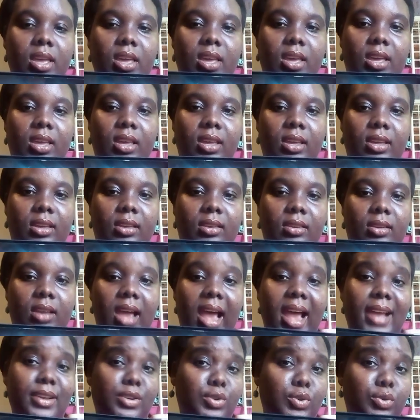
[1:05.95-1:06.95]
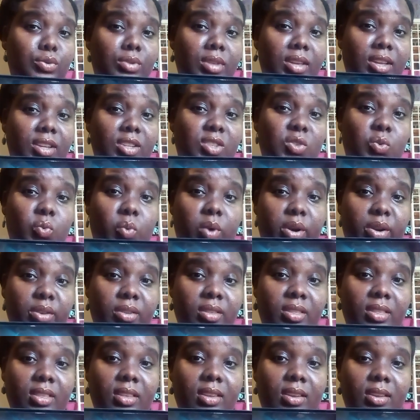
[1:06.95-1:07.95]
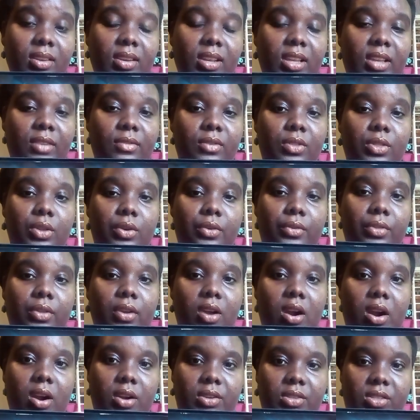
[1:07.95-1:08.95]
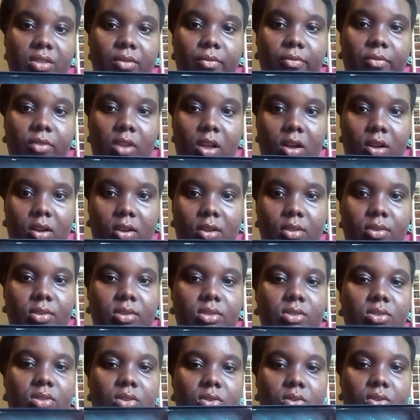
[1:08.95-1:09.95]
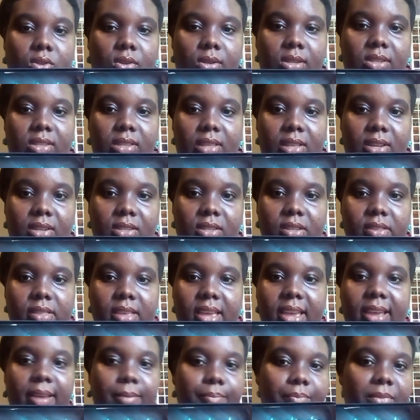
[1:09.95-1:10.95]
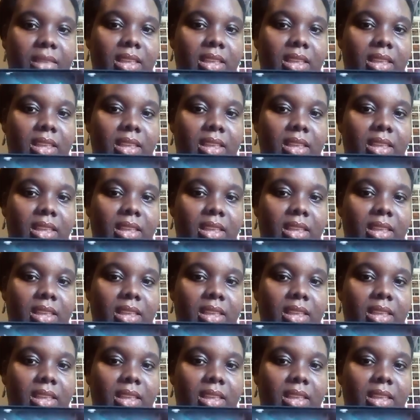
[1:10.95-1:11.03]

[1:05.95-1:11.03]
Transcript: And I do think it's worth it, even though there are some flaws. So let's get into that.